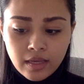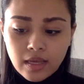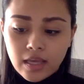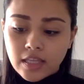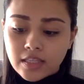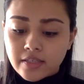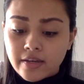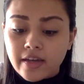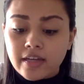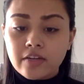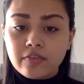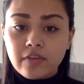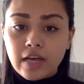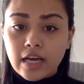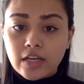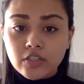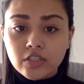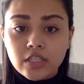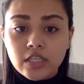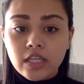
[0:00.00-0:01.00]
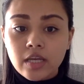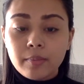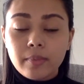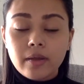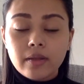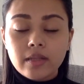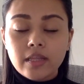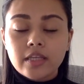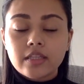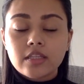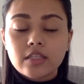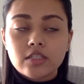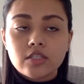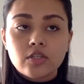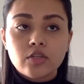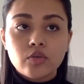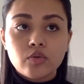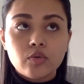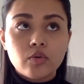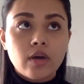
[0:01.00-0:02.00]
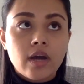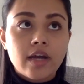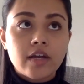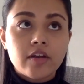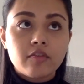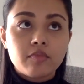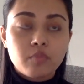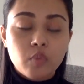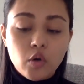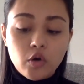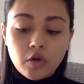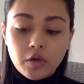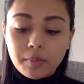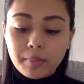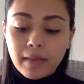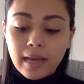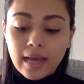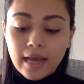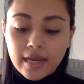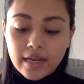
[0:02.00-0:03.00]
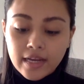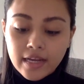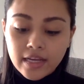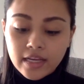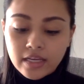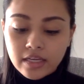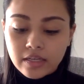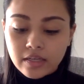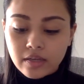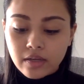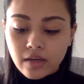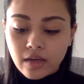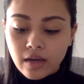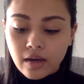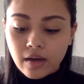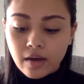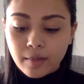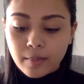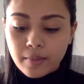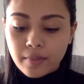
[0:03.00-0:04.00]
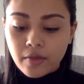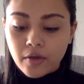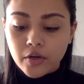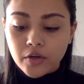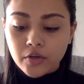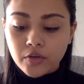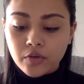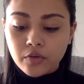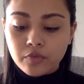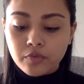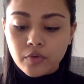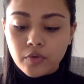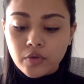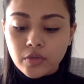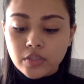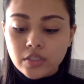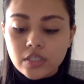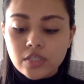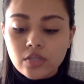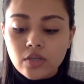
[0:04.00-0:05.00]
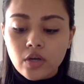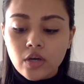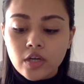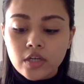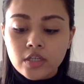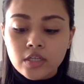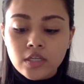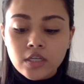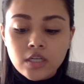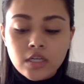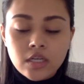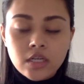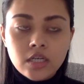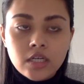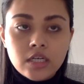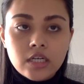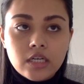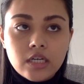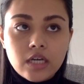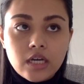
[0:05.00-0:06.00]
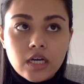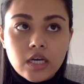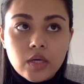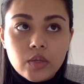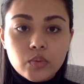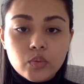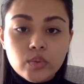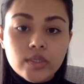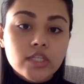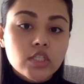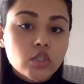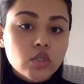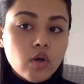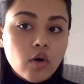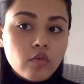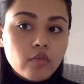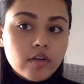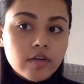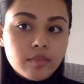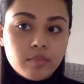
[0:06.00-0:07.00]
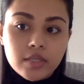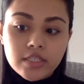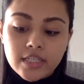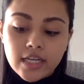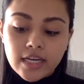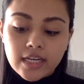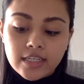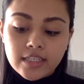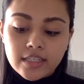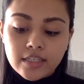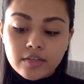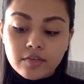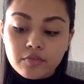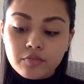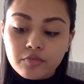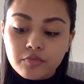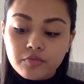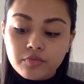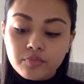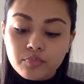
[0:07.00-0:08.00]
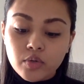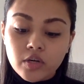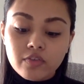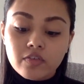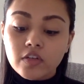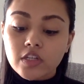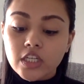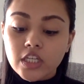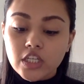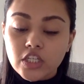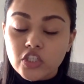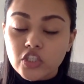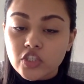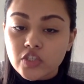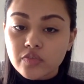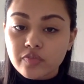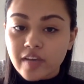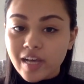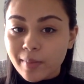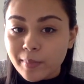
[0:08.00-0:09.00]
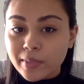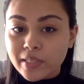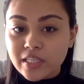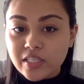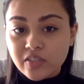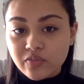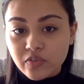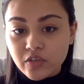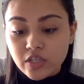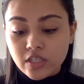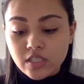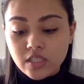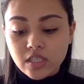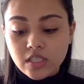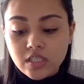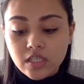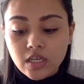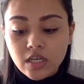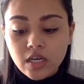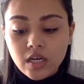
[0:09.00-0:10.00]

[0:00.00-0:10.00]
It's kind of actually about like this new kind of moral panic, and the article focuses on rich, overprotective, privileged families versus